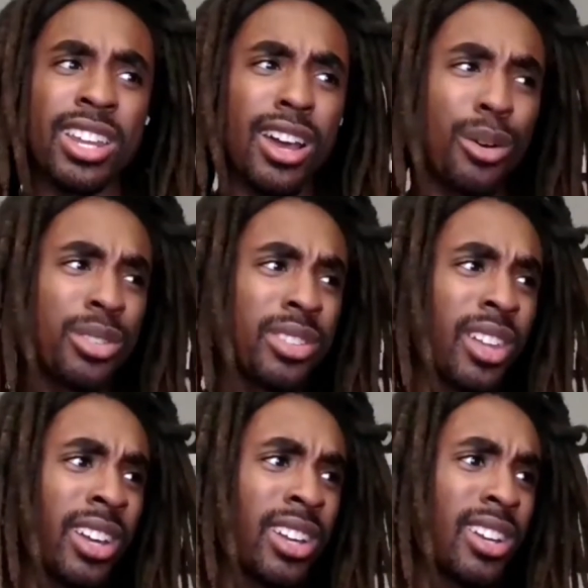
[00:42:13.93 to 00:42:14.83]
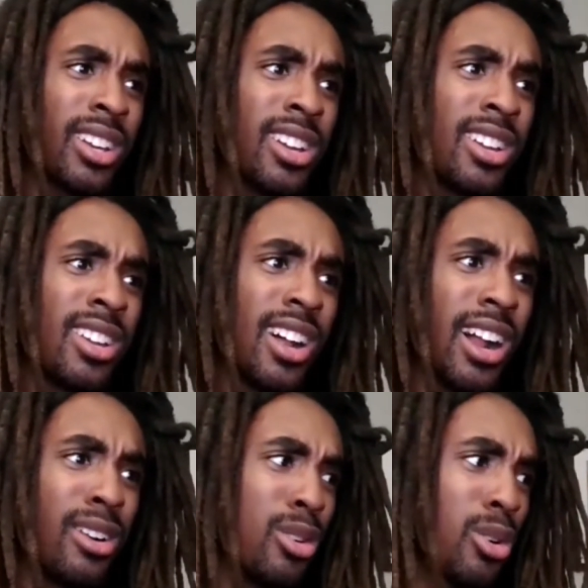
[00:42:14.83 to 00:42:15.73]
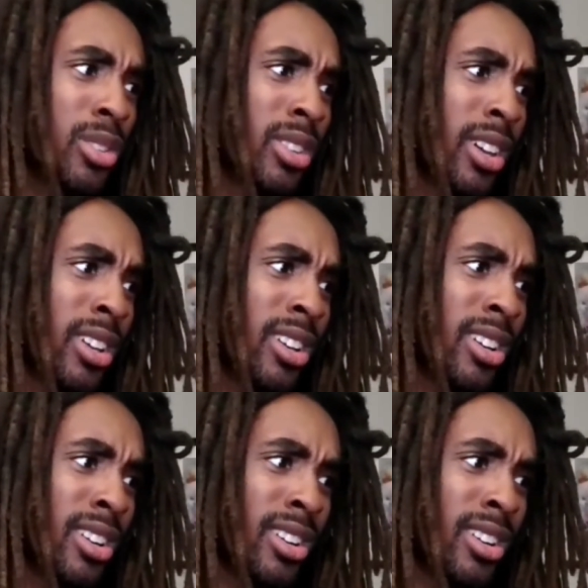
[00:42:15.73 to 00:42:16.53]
and how it's like, I don't know, it's like